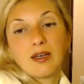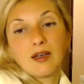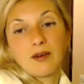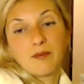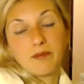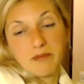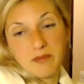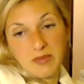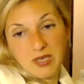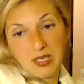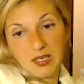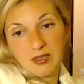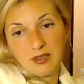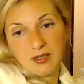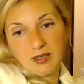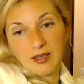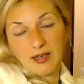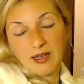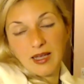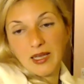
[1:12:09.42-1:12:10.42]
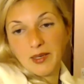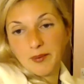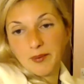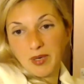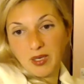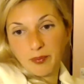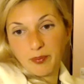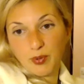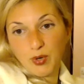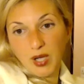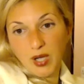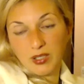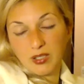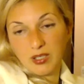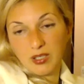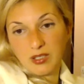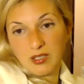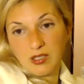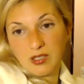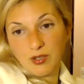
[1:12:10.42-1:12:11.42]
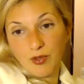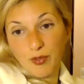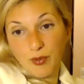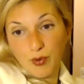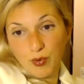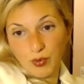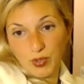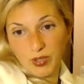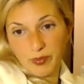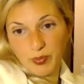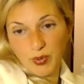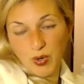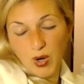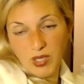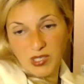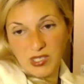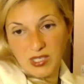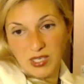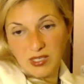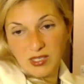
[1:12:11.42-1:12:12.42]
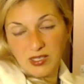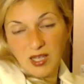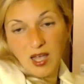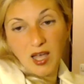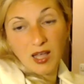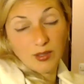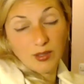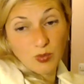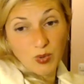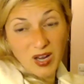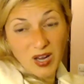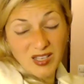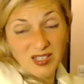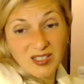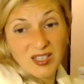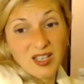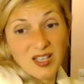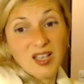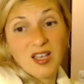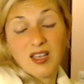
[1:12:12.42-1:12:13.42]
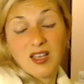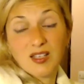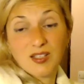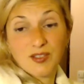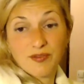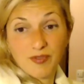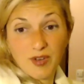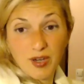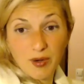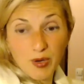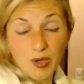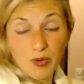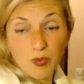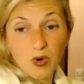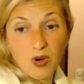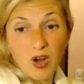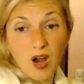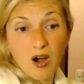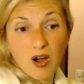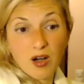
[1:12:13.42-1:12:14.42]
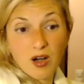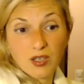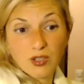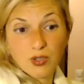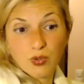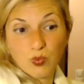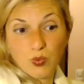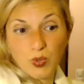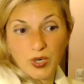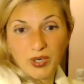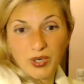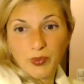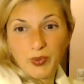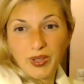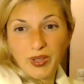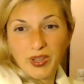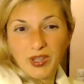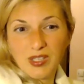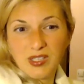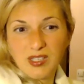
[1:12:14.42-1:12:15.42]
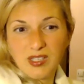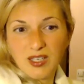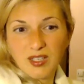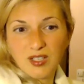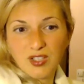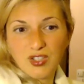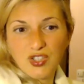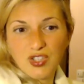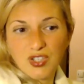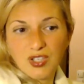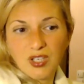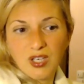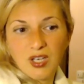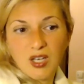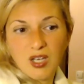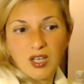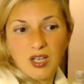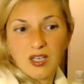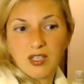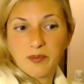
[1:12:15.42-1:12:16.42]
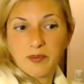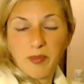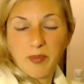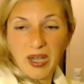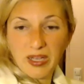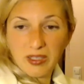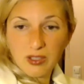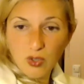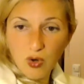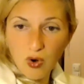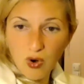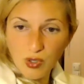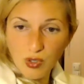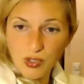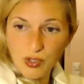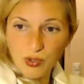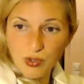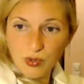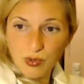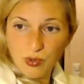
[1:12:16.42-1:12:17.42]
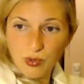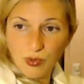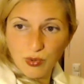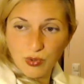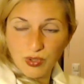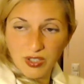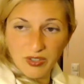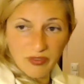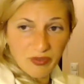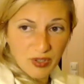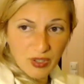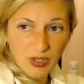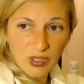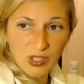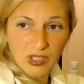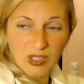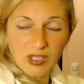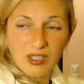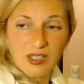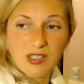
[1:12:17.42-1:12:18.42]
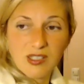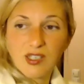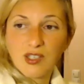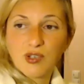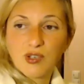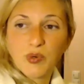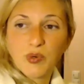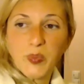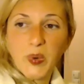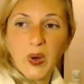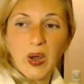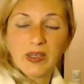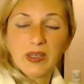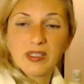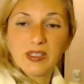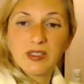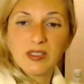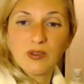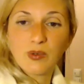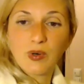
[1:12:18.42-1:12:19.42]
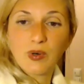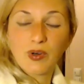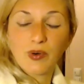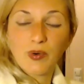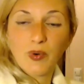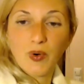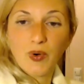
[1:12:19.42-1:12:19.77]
meat and animal products through the process. Otherwise, it's very hard to work with this energy. It might cause you difficulties in your body or